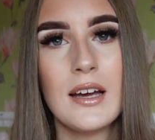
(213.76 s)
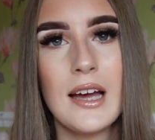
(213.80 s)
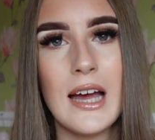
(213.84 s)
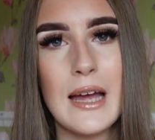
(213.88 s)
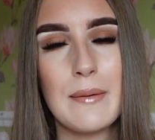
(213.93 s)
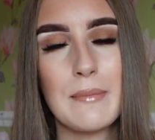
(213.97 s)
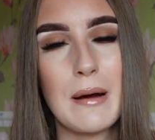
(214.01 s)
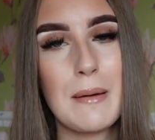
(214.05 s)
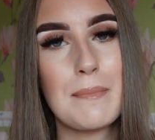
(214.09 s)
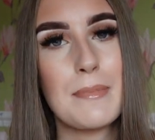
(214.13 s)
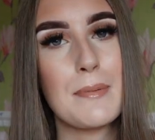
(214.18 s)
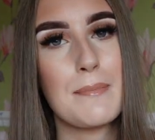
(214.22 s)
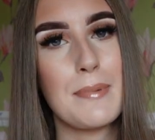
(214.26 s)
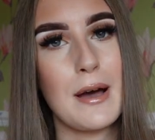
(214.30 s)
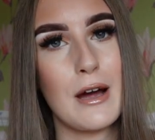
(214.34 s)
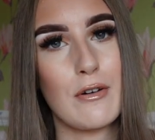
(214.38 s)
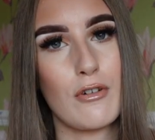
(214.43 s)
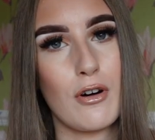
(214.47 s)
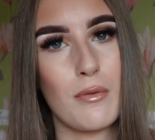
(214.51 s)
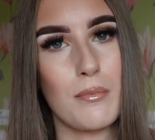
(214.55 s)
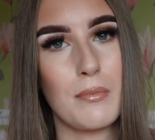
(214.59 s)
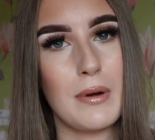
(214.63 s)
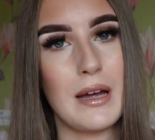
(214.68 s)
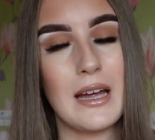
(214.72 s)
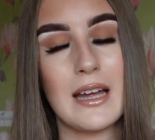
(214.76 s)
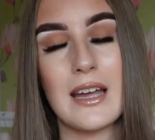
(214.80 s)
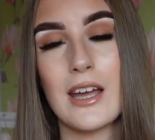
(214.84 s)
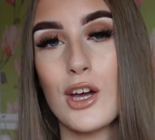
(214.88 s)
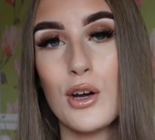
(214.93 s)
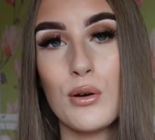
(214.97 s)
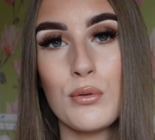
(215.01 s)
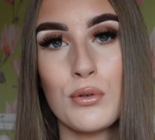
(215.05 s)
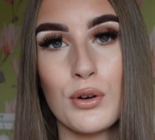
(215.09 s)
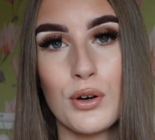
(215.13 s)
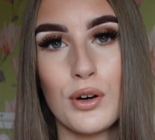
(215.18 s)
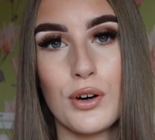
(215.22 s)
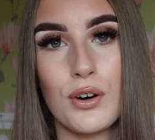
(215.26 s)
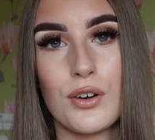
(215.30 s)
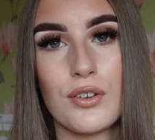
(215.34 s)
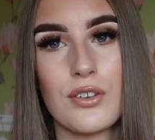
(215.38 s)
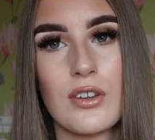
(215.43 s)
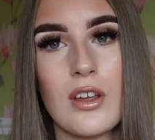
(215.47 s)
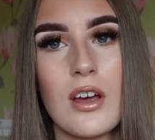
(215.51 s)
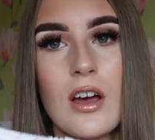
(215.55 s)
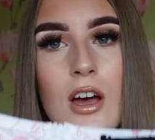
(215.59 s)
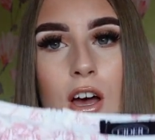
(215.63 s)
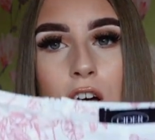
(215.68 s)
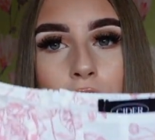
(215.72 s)
it might be better on me. Who
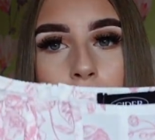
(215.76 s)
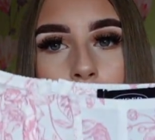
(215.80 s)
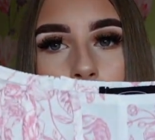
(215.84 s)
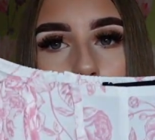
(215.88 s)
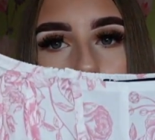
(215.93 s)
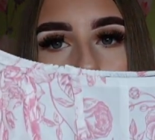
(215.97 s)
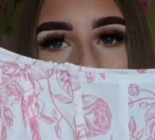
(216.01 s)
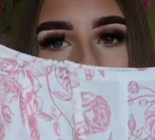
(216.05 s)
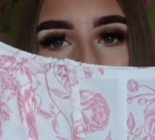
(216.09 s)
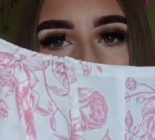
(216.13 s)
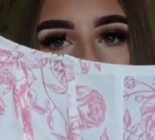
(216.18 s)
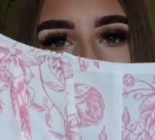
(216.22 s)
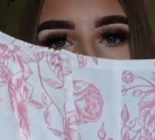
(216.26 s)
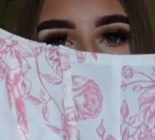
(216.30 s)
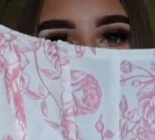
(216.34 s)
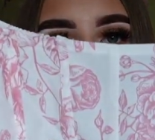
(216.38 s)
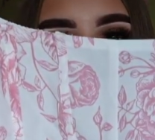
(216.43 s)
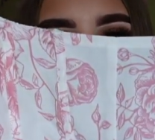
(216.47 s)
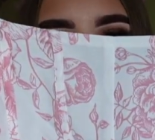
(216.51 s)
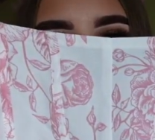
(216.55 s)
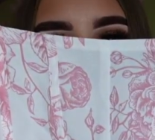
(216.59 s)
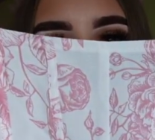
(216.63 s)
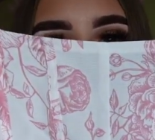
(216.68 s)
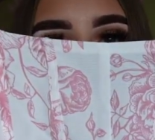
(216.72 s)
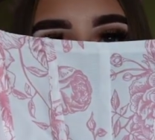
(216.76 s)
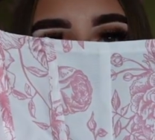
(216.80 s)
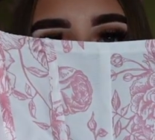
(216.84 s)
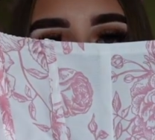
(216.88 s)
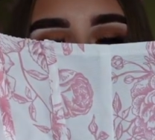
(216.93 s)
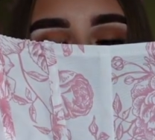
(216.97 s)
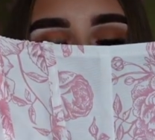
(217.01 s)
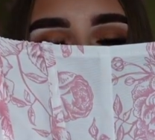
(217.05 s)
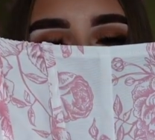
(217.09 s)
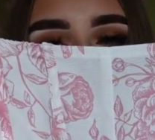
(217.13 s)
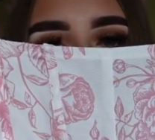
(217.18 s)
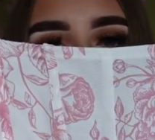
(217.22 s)
knows? Who knows? But this is the